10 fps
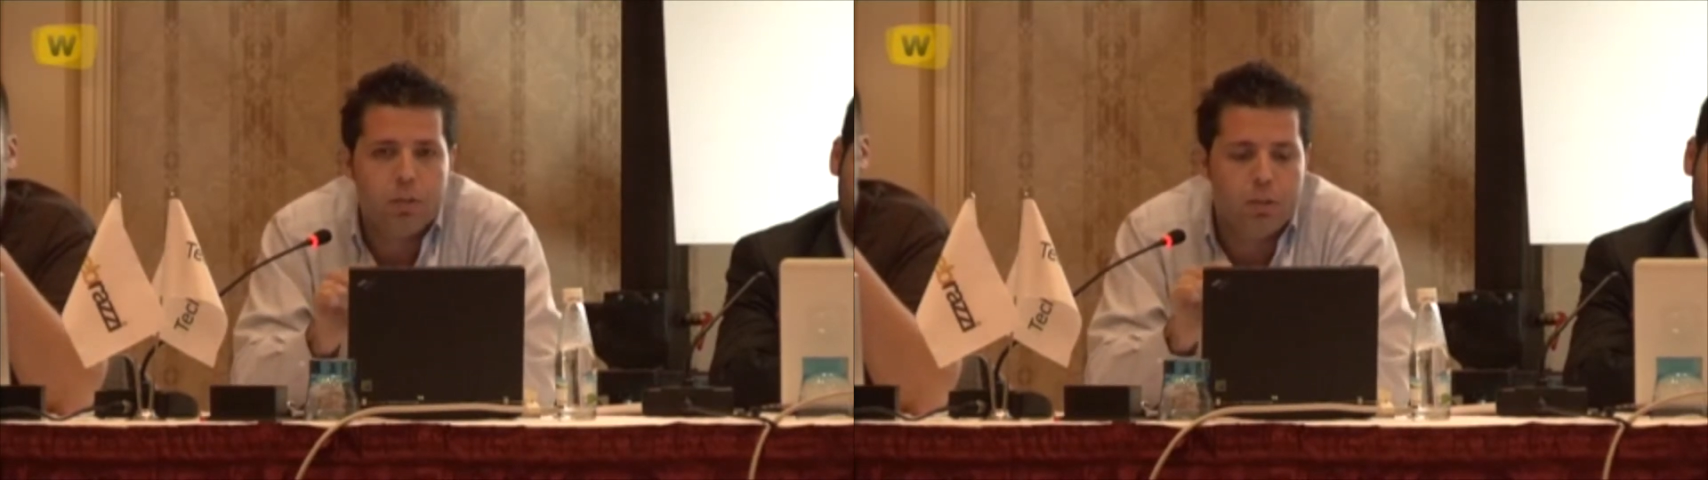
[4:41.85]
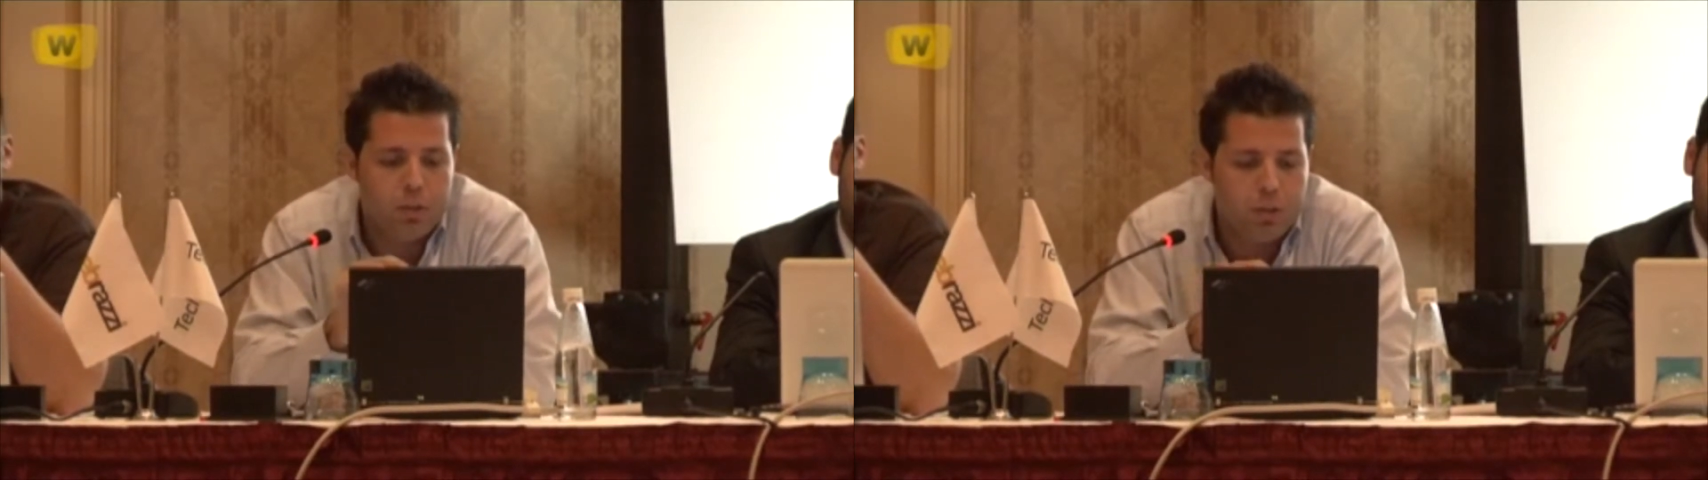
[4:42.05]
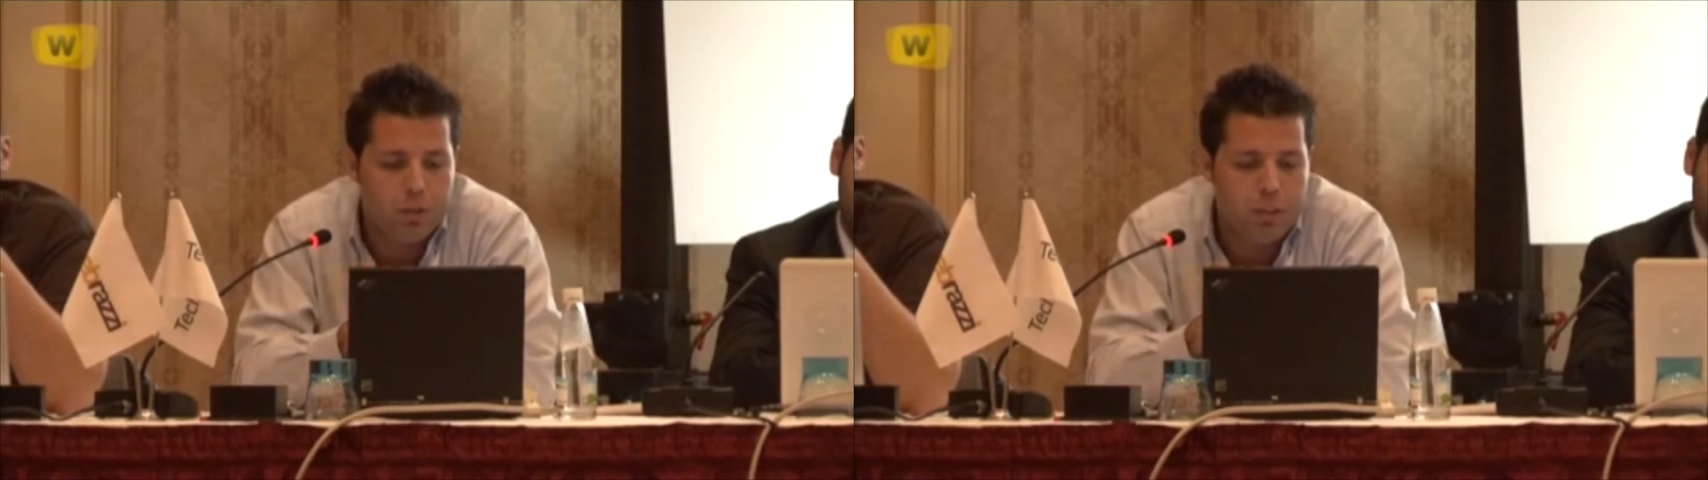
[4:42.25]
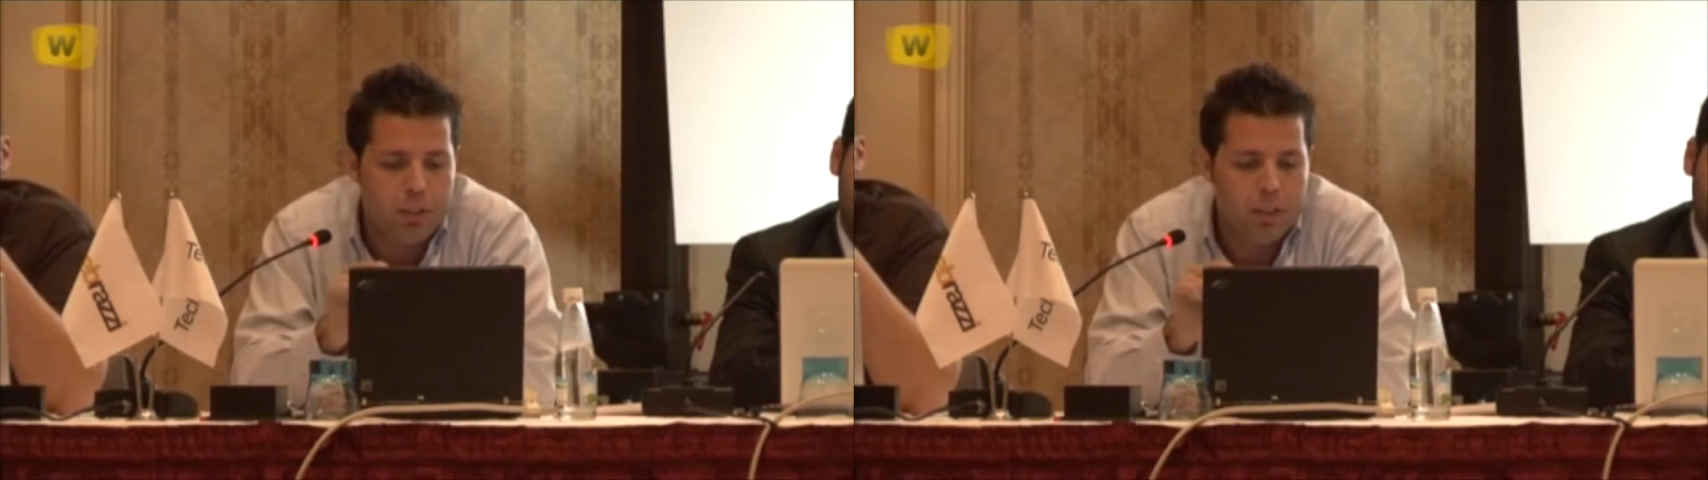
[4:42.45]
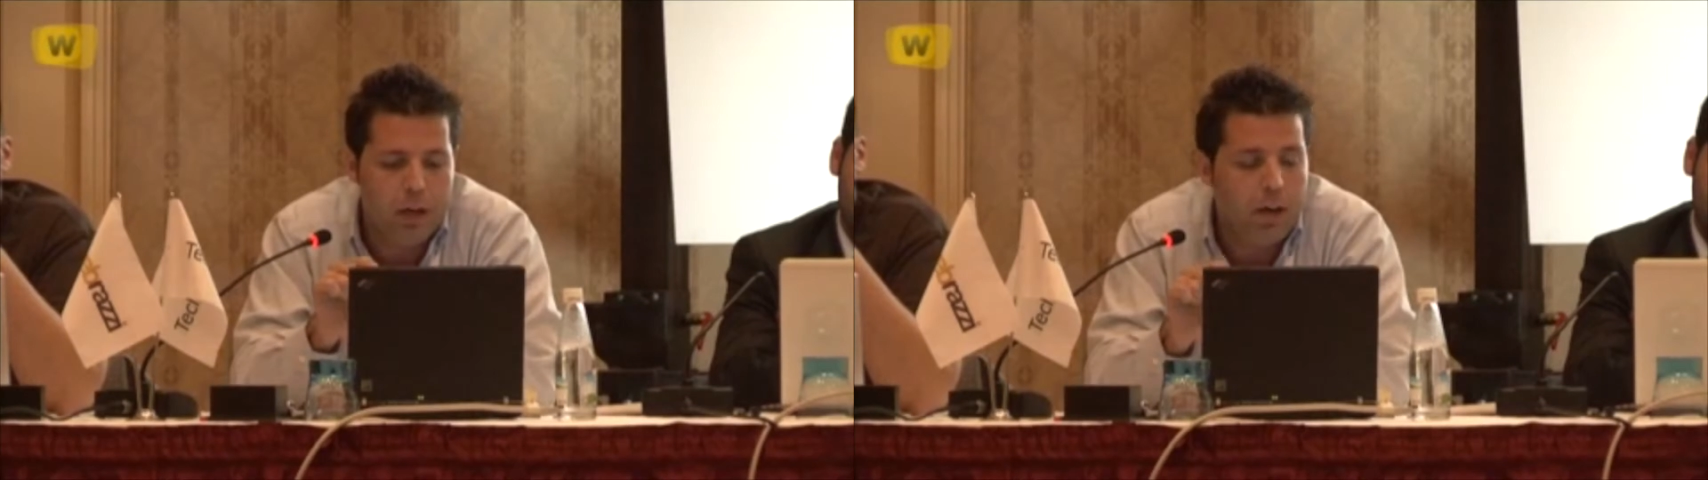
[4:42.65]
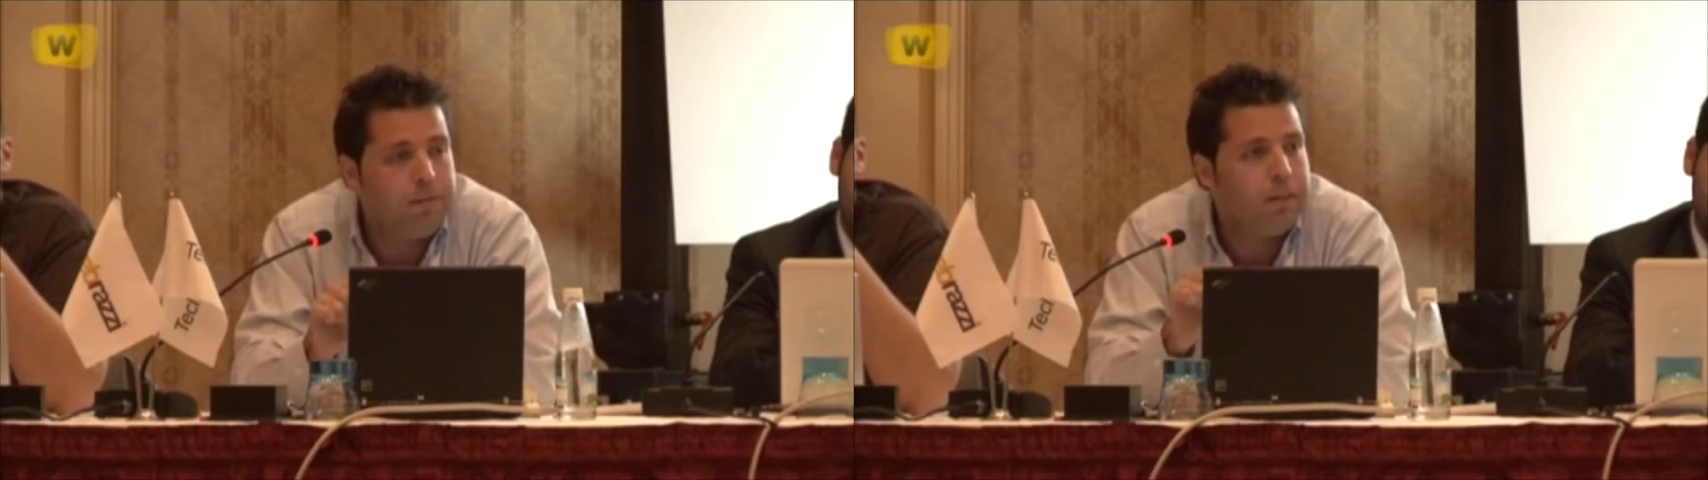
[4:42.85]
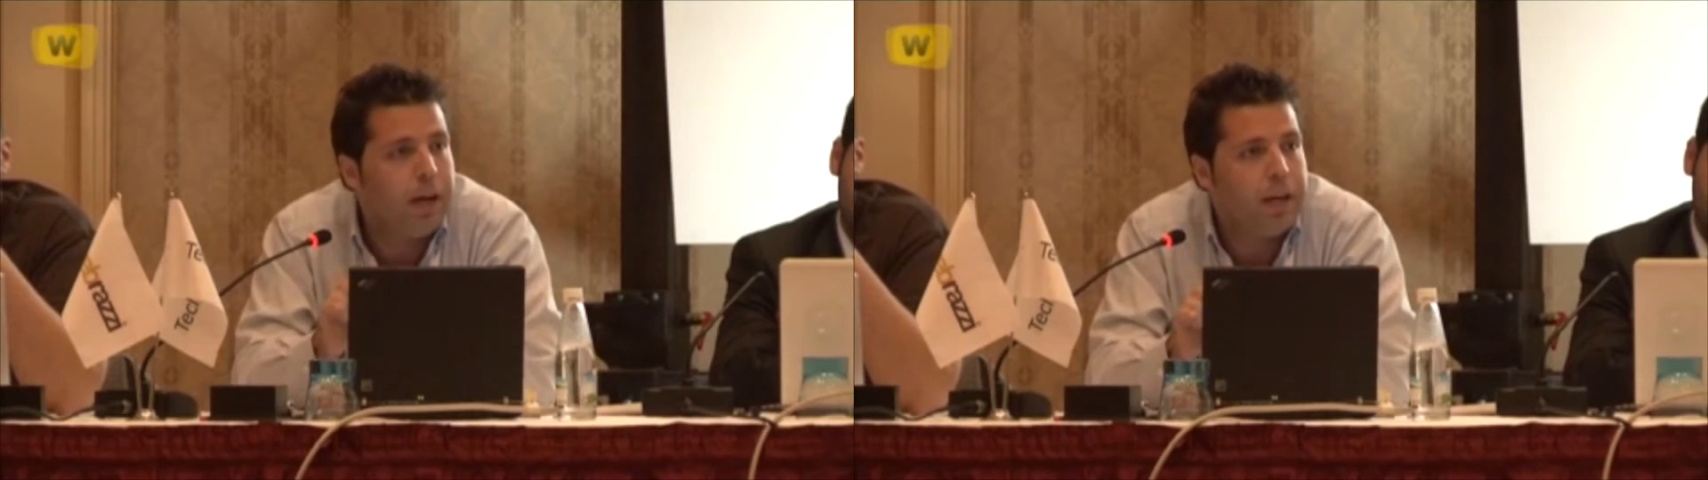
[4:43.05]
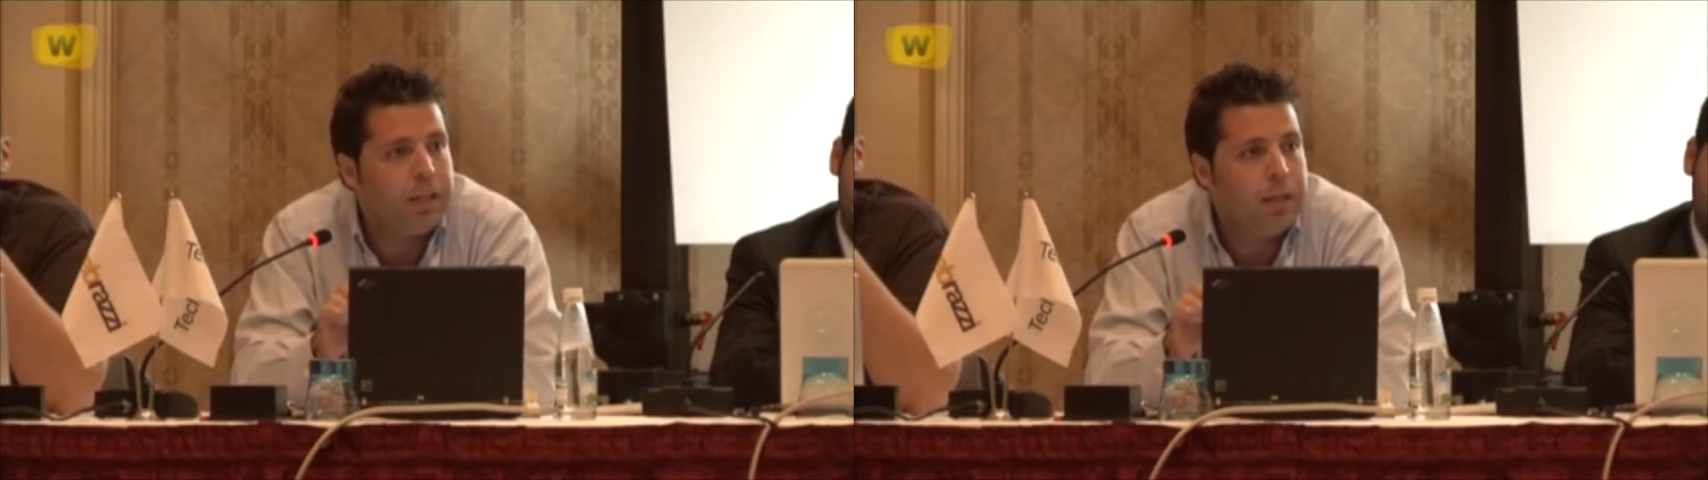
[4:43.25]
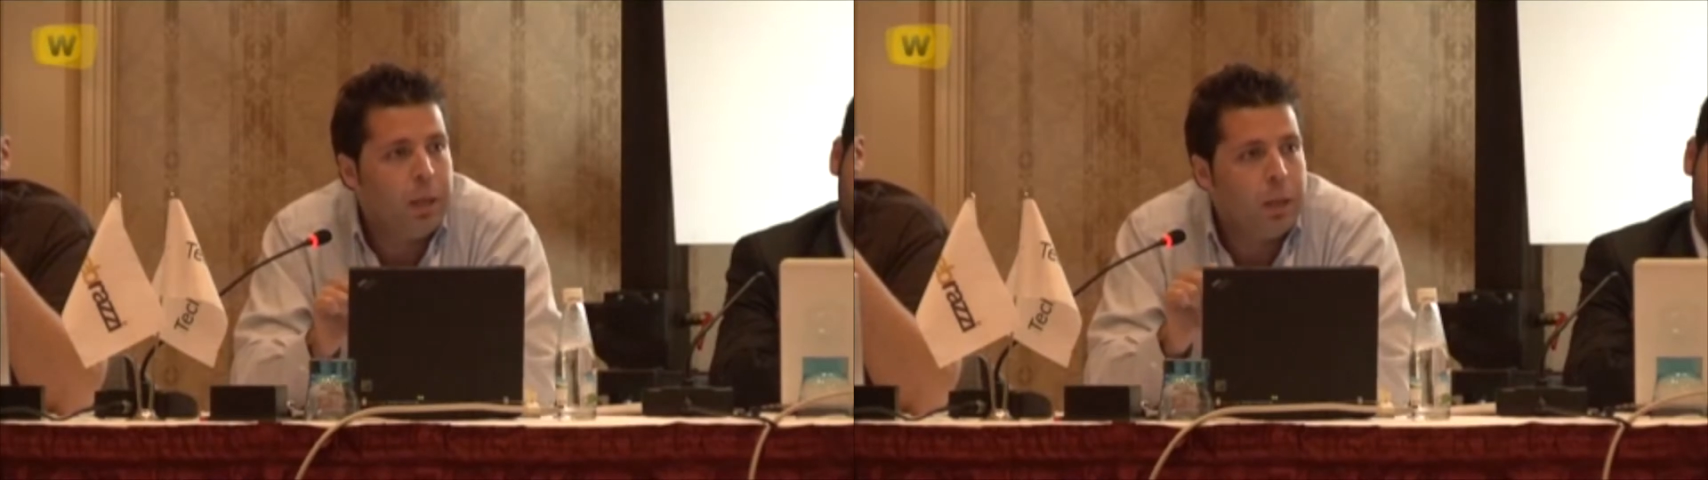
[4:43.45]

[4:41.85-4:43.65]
to the offline